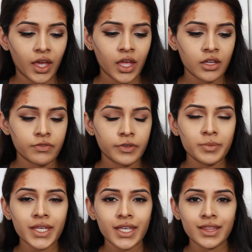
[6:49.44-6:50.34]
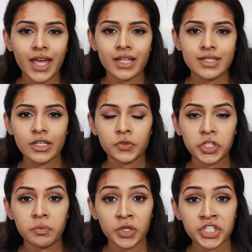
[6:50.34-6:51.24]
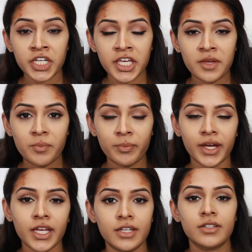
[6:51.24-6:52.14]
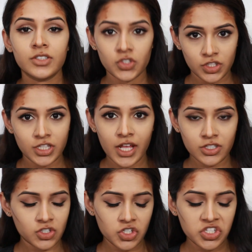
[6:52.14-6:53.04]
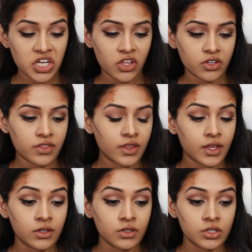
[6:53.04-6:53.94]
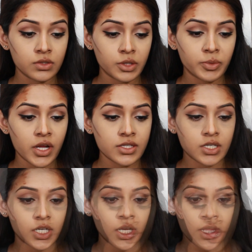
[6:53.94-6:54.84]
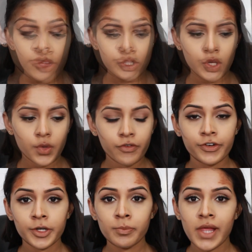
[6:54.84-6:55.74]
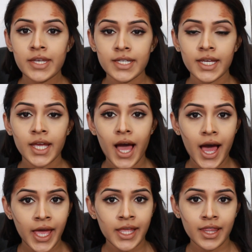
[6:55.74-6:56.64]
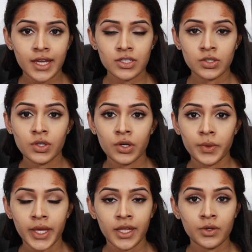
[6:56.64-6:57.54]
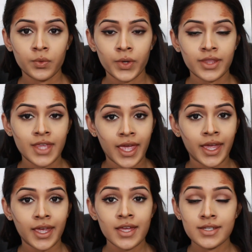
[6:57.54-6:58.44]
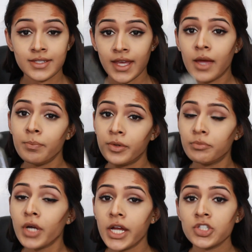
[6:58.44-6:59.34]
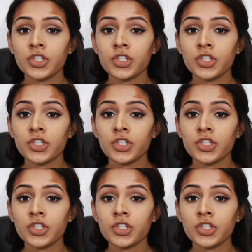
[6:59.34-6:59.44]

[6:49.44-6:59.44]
And for me, that's like really pushing it, but that's just another thing that you can do with bronzer. So for blending, I like to go in with a damp brush.